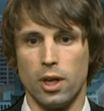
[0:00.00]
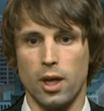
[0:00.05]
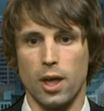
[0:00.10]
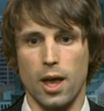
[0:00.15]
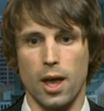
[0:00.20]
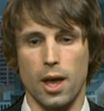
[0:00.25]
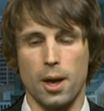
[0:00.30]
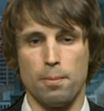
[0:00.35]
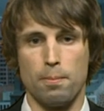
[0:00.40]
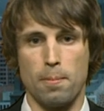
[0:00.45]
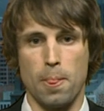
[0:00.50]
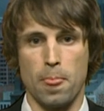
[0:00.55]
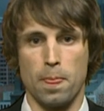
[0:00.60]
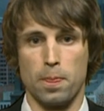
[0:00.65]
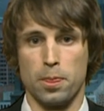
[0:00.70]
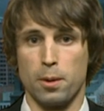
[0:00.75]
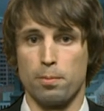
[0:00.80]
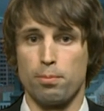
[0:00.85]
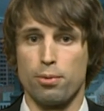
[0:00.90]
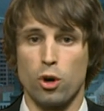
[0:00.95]
Um,
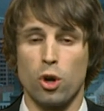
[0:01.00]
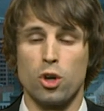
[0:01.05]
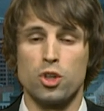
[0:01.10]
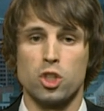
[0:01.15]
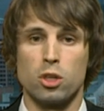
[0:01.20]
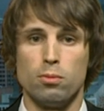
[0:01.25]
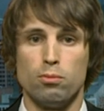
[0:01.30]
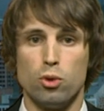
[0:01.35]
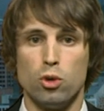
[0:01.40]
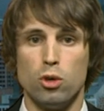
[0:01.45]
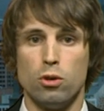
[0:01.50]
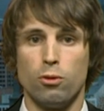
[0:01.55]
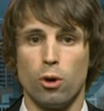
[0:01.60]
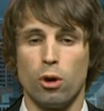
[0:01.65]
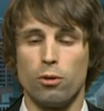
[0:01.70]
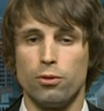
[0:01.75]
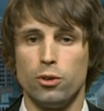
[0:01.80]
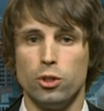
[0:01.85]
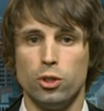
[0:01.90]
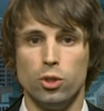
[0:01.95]
the price can move
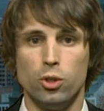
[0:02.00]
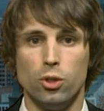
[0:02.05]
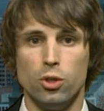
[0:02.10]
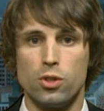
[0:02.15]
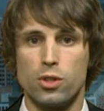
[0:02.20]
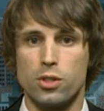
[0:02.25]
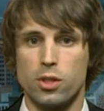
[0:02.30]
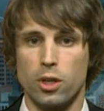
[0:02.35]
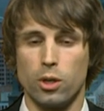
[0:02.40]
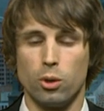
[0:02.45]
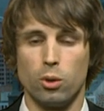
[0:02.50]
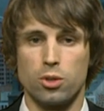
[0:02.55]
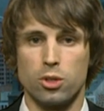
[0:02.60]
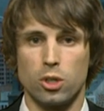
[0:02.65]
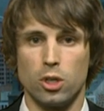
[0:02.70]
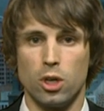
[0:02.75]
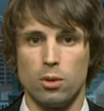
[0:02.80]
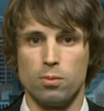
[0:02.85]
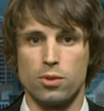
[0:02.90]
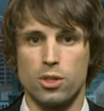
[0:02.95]
off news at all
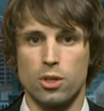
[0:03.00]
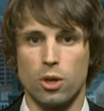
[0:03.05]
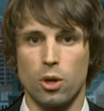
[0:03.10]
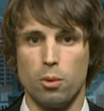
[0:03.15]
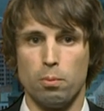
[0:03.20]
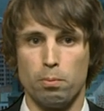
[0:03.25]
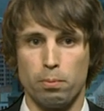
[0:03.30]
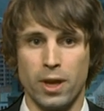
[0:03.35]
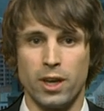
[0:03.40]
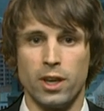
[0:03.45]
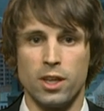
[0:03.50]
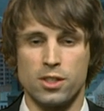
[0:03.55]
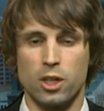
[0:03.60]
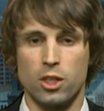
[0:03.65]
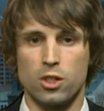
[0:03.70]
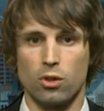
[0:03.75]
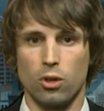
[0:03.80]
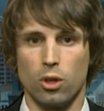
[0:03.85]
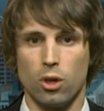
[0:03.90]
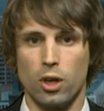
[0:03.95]
times, so being
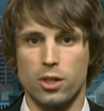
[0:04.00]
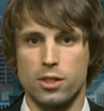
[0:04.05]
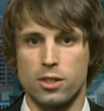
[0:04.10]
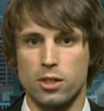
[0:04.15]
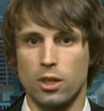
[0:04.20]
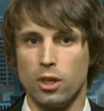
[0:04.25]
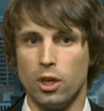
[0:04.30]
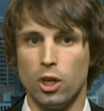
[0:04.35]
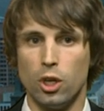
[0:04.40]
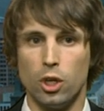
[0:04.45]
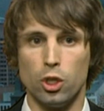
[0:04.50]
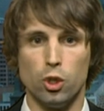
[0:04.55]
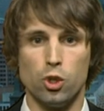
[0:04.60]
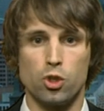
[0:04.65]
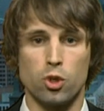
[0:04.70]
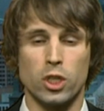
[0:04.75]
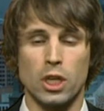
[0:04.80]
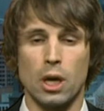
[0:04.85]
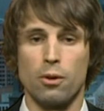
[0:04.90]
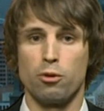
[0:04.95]
decentralised,
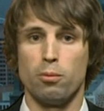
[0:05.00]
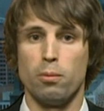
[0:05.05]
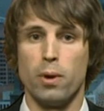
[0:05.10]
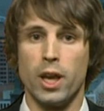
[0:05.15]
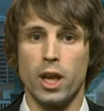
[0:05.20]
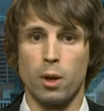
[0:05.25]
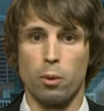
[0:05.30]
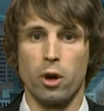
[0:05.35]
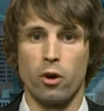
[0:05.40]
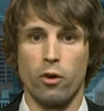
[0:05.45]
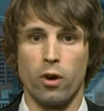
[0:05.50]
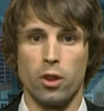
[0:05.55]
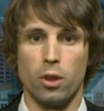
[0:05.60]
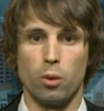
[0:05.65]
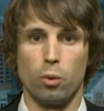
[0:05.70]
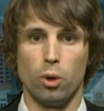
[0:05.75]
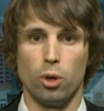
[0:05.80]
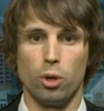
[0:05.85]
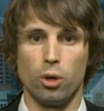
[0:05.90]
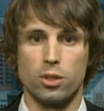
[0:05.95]
news could come from anywhere around
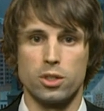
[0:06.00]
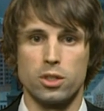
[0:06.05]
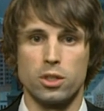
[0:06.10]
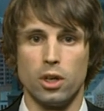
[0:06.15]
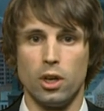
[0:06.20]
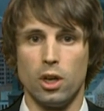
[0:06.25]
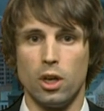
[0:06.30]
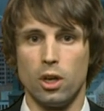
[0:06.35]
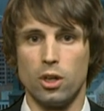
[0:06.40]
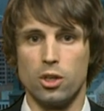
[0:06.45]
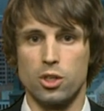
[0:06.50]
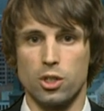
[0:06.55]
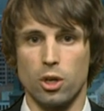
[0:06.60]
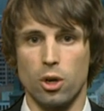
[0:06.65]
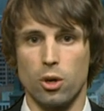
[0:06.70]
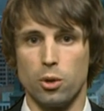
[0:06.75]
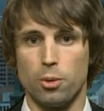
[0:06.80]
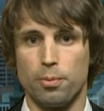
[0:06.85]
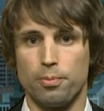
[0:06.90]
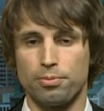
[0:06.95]
the world.
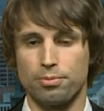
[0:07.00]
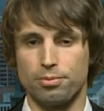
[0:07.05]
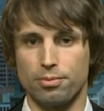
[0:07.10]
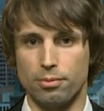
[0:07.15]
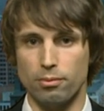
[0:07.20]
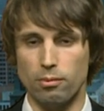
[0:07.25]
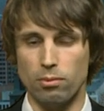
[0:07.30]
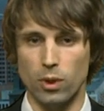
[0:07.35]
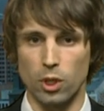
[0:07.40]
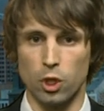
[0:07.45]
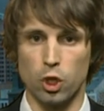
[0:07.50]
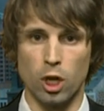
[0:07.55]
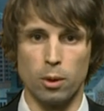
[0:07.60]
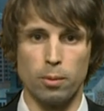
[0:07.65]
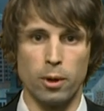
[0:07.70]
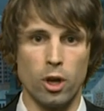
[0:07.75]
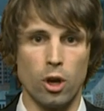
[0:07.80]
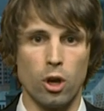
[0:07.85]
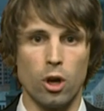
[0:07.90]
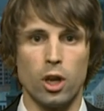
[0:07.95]
So you got
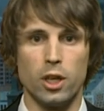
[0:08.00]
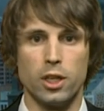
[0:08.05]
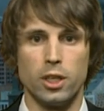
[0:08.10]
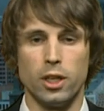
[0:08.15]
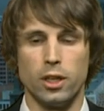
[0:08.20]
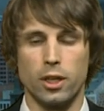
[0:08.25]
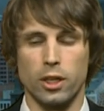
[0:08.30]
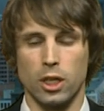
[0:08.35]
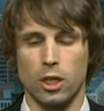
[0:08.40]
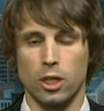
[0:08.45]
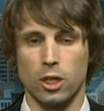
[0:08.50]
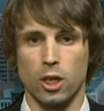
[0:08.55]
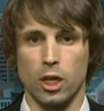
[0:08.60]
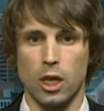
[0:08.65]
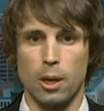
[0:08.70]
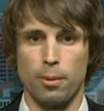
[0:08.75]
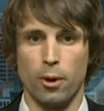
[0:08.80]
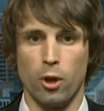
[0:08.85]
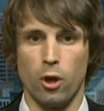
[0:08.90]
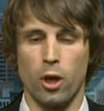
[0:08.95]
to be an eye,
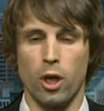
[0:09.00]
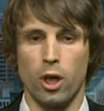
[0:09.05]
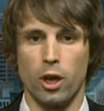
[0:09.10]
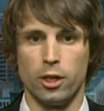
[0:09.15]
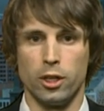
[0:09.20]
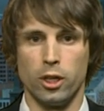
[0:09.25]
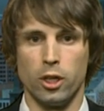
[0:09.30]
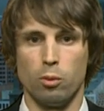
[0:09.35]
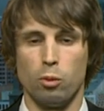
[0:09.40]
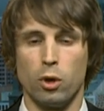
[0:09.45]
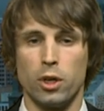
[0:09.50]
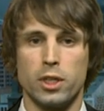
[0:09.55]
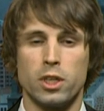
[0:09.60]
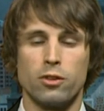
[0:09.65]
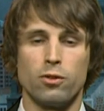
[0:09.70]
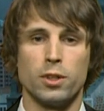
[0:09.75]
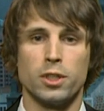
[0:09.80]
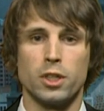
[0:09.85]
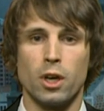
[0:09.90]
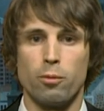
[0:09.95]
keep an eye idea what
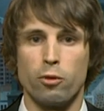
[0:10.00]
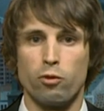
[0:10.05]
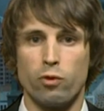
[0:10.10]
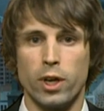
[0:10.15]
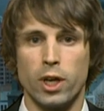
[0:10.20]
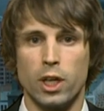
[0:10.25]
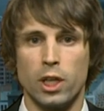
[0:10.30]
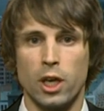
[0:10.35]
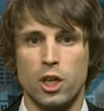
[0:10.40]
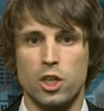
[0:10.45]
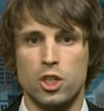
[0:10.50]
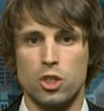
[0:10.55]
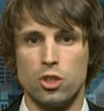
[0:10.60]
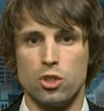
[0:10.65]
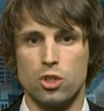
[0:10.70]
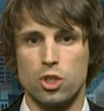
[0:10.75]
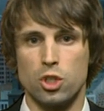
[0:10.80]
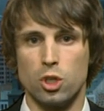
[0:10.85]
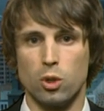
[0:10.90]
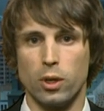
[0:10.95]
different government regulation
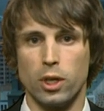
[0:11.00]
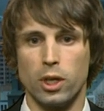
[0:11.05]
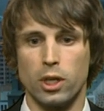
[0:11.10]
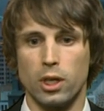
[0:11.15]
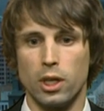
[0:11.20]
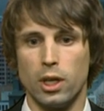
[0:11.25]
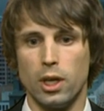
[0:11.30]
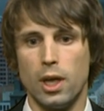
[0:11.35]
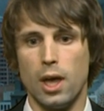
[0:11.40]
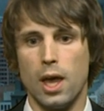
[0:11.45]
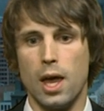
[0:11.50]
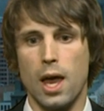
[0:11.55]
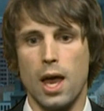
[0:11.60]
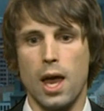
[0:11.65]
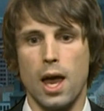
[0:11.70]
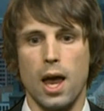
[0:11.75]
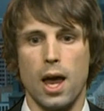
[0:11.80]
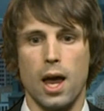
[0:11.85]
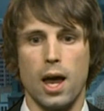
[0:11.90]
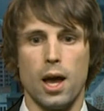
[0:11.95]
is doing
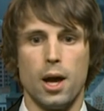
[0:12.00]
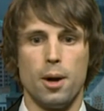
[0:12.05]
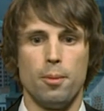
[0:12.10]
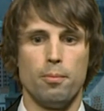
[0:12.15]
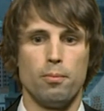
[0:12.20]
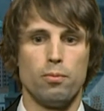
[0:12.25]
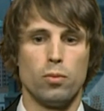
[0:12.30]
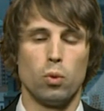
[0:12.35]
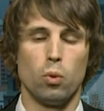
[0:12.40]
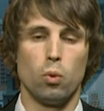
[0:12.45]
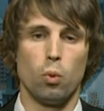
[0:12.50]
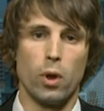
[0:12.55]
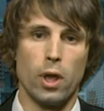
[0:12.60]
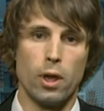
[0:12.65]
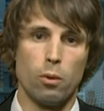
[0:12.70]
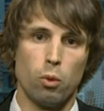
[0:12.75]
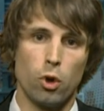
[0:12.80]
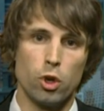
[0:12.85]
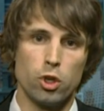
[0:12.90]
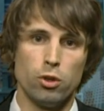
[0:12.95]
um,
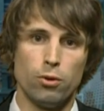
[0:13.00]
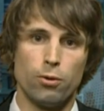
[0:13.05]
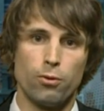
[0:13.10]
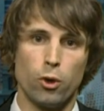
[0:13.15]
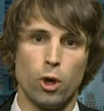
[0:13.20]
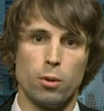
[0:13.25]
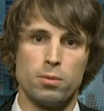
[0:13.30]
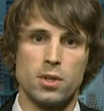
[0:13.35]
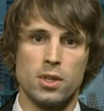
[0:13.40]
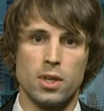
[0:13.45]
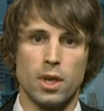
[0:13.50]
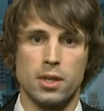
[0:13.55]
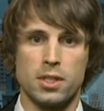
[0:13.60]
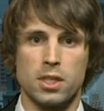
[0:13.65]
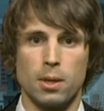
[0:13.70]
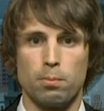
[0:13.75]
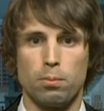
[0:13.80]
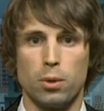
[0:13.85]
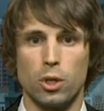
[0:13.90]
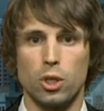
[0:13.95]
it, what new firms
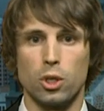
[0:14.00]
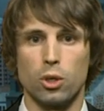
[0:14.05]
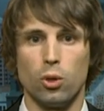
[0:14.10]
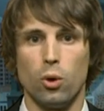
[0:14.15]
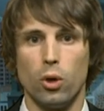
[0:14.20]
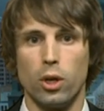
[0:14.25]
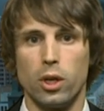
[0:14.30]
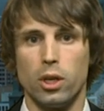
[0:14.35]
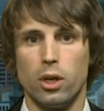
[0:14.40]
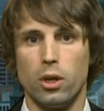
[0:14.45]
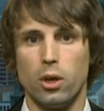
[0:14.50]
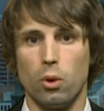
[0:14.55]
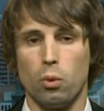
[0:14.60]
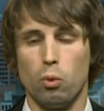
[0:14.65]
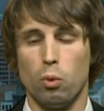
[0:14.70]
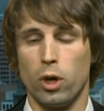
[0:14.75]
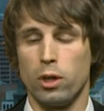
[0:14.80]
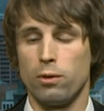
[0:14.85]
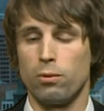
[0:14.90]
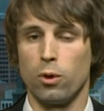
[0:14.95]
accept Bitcoin,
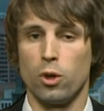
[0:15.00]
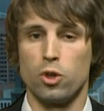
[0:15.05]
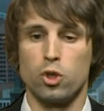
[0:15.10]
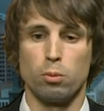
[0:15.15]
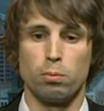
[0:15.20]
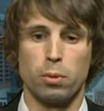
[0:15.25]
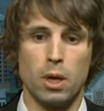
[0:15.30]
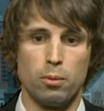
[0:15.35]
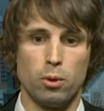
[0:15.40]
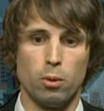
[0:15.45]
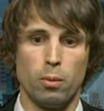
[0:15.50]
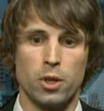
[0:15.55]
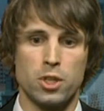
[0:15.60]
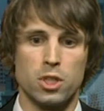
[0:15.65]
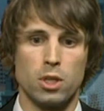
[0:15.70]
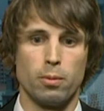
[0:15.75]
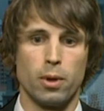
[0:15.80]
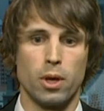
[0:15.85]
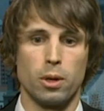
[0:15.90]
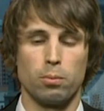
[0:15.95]
what influential people
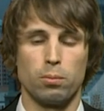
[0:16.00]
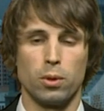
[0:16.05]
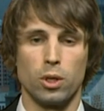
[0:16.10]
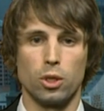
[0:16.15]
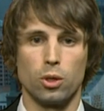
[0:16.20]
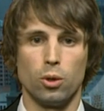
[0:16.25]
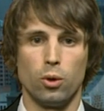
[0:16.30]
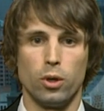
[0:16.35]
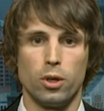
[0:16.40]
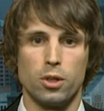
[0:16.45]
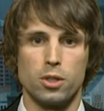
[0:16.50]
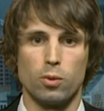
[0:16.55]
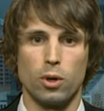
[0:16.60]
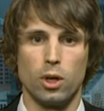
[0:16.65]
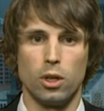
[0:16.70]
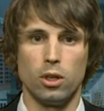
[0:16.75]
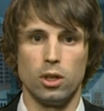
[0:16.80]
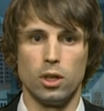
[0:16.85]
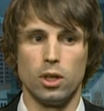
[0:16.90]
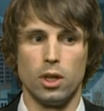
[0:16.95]
mention about Bitcoin as
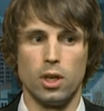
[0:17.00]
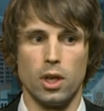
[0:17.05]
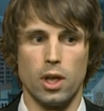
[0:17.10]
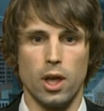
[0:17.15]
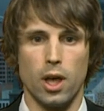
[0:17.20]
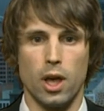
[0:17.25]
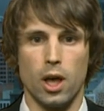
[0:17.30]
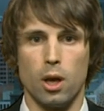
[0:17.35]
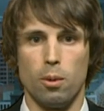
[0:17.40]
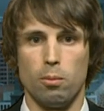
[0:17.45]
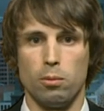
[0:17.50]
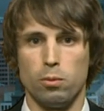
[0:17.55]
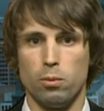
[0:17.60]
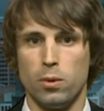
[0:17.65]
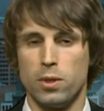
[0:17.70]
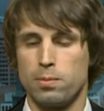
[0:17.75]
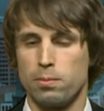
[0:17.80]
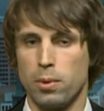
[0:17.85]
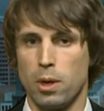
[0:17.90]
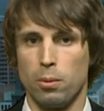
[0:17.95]
well. Um,
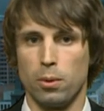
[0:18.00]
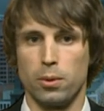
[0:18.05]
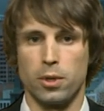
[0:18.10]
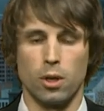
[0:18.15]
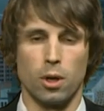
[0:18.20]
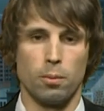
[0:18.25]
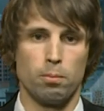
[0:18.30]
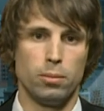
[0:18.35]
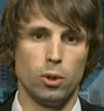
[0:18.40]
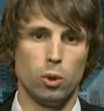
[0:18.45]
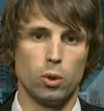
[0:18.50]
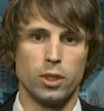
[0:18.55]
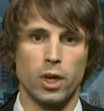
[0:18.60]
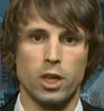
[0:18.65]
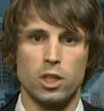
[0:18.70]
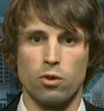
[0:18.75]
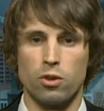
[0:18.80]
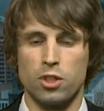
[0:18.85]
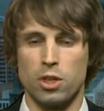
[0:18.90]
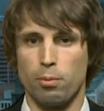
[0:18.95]
there's people like Bill
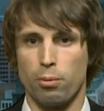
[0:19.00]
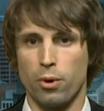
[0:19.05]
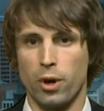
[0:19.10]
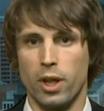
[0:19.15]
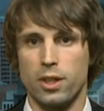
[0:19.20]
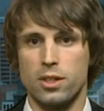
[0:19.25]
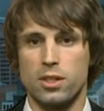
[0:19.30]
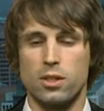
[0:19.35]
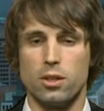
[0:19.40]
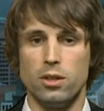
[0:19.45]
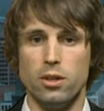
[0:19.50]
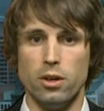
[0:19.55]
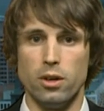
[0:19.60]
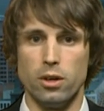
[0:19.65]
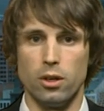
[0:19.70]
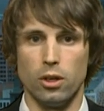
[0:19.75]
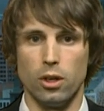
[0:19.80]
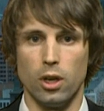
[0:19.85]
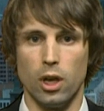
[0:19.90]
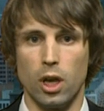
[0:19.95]
Gates, Richard
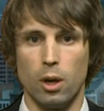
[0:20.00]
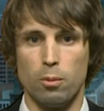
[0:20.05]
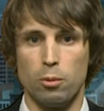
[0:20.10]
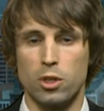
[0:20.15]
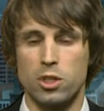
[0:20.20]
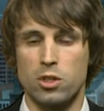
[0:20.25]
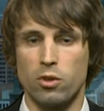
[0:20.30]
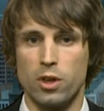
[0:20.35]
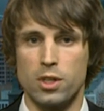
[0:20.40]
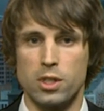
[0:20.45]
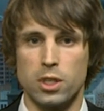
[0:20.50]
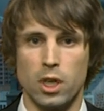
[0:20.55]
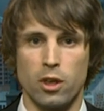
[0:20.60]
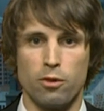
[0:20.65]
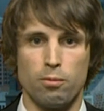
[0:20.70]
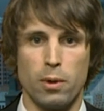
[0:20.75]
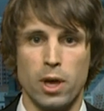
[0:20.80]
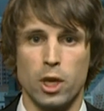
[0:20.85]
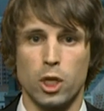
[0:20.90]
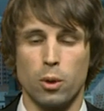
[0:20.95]
Branson, um, recently
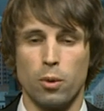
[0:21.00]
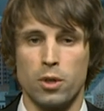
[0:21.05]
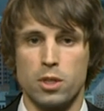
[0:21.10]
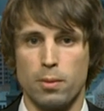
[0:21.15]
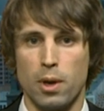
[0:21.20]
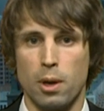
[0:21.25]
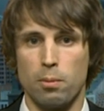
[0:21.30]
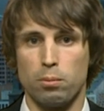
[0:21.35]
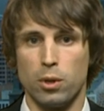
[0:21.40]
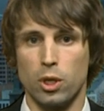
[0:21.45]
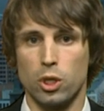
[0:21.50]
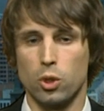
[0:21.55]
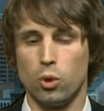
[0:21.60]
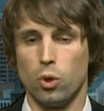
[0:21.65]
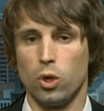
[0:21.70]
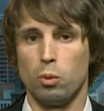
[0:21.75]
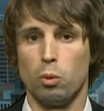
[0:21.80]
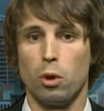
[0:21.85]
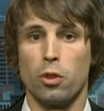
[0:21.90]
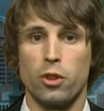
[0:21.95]
have made comments about
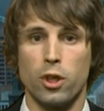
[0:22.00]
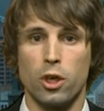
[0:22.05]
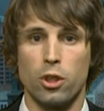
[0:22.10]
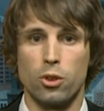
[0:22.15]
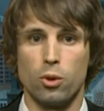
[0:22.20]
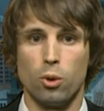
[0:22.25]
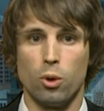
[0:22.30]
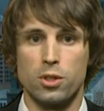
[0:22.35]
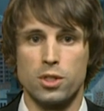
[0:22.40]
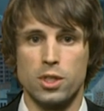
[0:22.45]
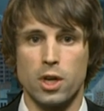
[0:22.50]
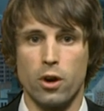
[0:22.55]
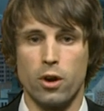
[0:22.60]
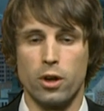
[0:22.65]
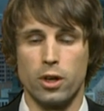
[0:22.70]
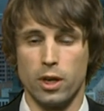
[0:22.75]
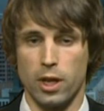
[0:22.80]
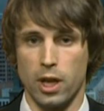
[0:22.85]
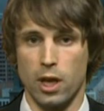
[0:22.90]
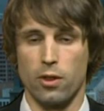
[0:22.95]
Bitcoin, what their thoughts are
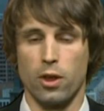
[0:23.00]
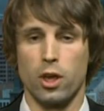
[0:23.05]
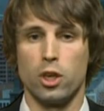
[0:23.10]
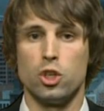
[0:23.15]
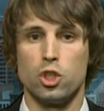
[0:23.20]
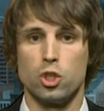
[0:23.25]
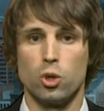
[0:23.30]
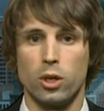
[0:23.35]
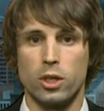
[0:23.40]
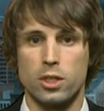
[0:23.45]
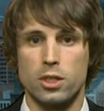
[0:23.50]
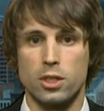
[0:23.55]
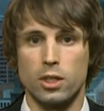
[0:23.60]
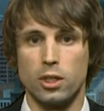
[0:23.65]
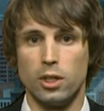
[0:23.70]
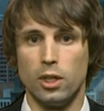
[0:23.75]
on it, and how they enjoy it.